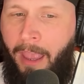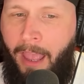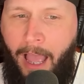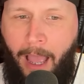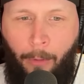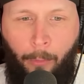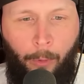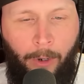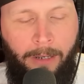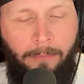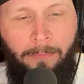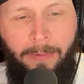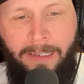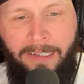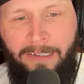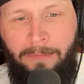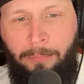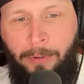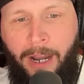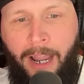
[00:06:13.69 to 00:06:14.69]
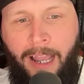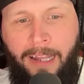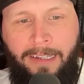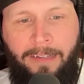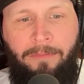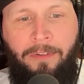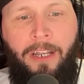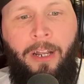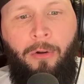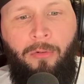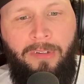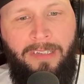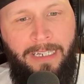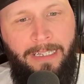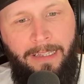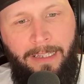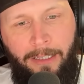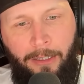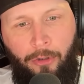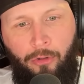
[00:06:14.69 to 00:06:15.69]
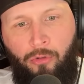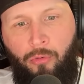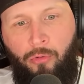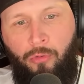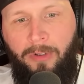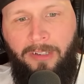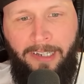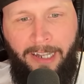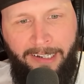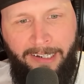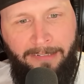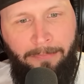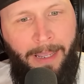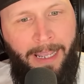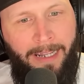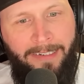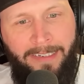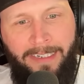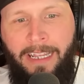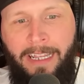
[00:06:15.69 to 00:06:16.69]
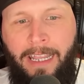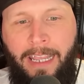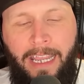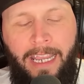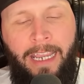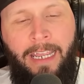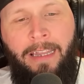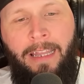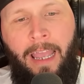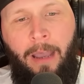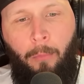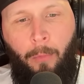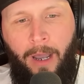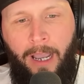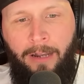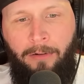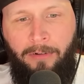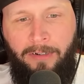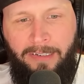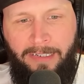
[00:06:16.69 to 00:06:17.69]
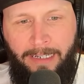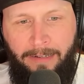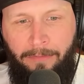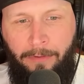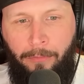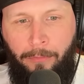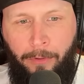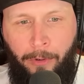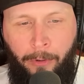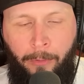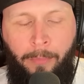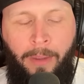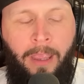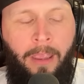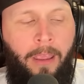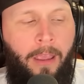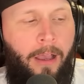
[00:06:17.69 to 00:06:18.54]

I wouldn't be surprised if you don't see the usual suspects in that wide receiver room.